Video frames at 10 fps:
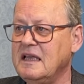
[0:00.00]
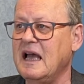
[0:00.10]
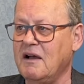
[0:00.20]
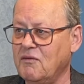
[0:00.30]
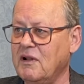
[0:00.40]

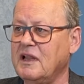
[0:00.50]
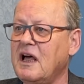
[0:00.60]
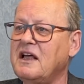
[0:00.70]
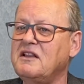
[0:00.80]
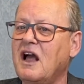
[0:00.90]
Yeah. Well,
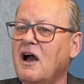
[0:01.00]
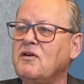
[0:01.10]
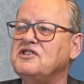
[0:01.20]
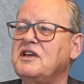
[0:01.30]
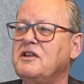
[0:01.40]
I
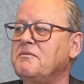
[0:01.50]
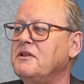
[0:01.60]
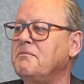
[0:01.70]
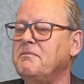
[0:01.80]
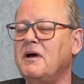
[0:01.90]
always say
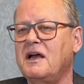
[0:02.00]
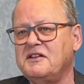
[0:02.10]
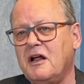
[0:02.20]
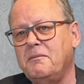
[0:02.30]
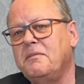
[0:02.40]
I
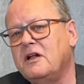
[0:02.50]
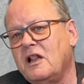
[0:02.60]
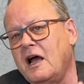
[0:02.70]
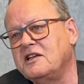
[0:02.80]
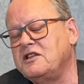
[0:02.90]
tell
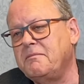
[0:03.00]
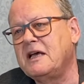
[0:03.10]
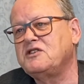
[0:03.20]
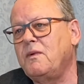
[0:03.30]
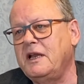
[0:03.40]
clients the
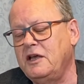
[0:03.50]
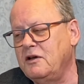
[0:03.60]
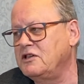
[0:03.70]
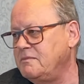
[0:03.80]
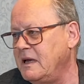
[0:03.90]
best way to
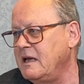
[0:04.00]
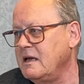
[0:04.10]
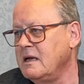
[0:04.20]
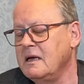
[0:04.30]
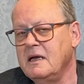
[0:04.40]
use me,
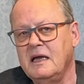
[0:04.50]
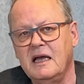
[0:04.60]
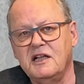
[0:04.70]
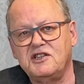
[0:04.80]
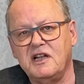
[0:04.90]

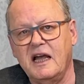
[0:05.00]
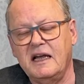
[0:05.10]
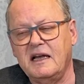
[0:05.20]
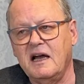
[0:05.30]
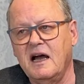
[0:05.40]
it's
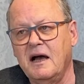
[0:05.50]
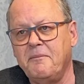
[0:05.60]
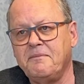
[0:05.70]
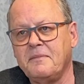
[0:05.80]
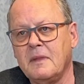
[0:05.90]
like
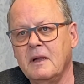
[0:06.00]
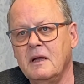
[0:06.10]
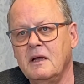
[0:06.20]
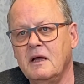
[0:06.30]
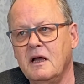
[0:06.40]

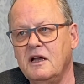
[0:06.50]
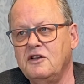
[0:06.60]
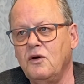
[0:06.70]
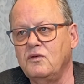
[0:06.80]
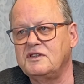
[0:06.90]

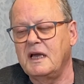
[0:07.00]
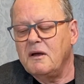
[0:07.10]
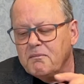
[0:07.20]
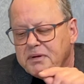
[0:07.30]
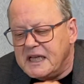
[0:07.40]
don't say
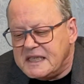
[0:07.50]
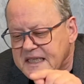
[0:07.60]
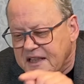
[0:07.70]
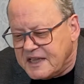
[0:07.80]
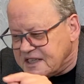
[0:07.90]
please
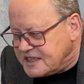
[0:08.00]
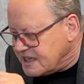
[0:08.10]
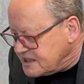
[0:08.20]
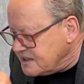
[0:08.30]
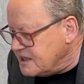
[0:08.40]
say this,
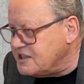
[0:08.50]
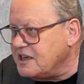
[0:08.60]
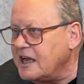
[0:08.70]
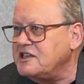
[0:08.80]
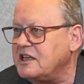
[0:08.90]
this, and this
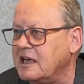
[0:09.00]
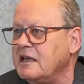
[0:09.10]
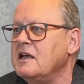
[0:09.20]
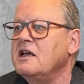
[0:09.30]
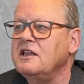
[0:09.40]

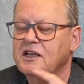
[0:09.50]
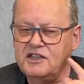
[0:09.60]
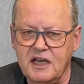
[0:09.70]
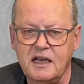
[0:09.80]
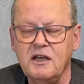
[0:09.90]
nicely. You
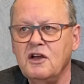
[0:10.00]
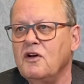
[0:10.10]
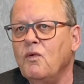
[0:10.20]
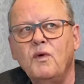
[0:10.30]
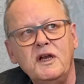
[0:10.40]
say,
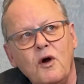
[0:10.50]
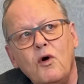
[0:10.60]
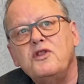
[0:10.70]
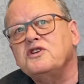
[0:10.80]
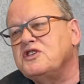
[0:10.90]
we
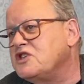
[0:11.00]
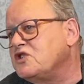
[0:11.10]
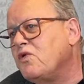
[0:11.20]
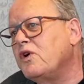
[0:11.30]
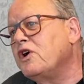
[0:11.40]
know there's a
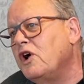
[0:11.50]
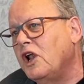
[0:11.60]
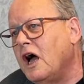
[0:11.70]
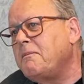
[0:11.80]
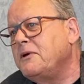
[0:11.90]

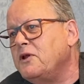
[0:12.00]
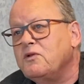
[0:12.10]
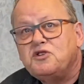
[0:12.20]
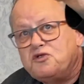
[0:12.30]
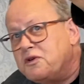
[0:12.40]
squirrel up in
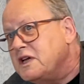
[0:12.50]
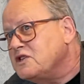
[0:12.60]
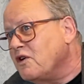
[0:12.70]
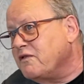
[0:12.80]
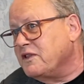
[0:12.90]
those
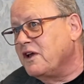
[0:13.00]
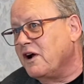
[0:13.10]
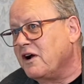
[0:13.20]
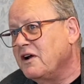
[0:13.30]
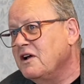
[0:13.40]
trees over
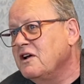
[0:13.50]
there.